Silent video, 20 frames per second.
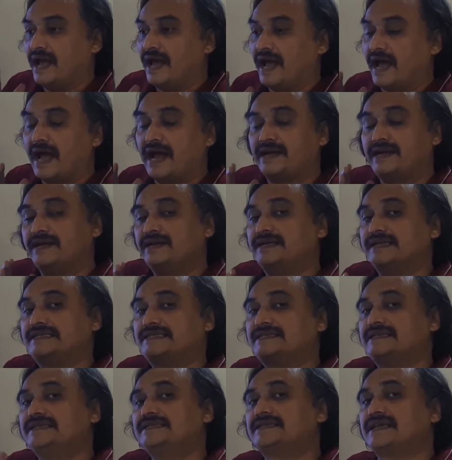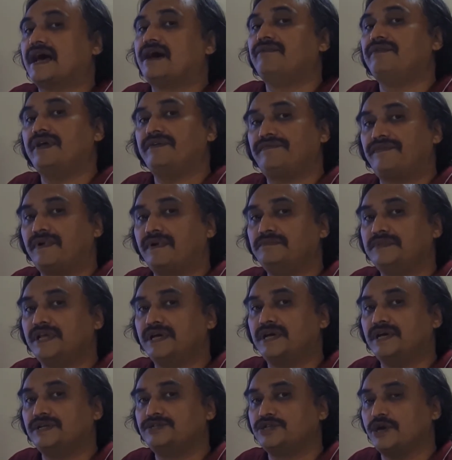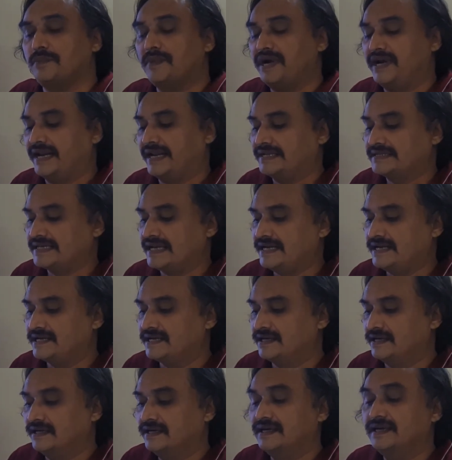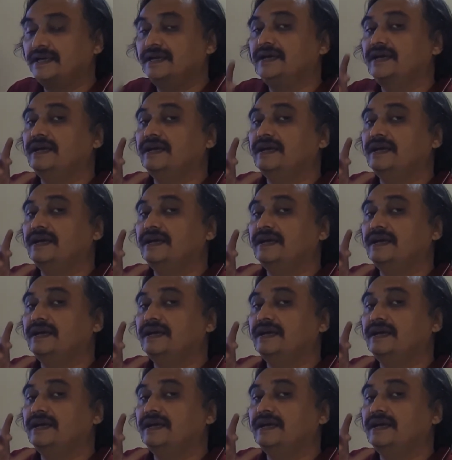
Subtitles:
at a distance away from the geometric center,